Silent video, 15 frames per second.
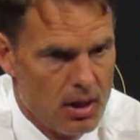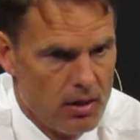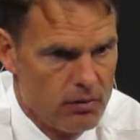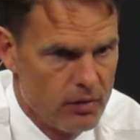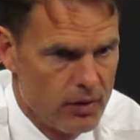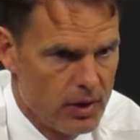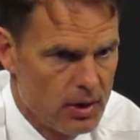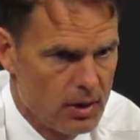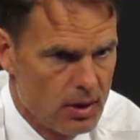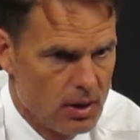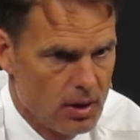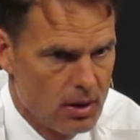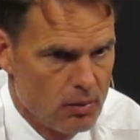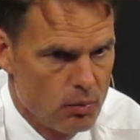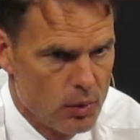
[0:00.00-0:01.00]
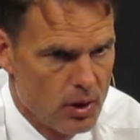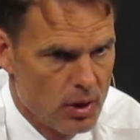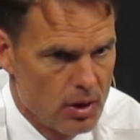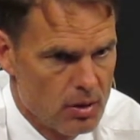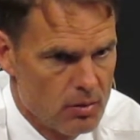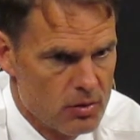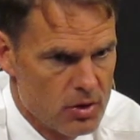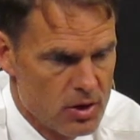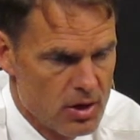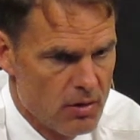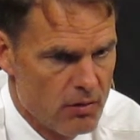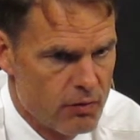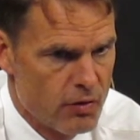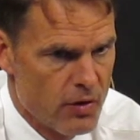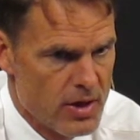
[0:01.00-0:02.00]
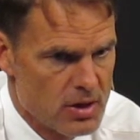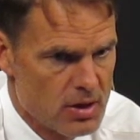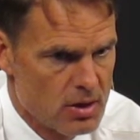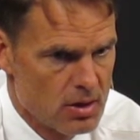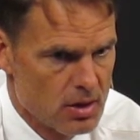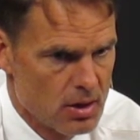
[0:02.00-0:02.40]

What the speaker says: I think we're gonna see a fresh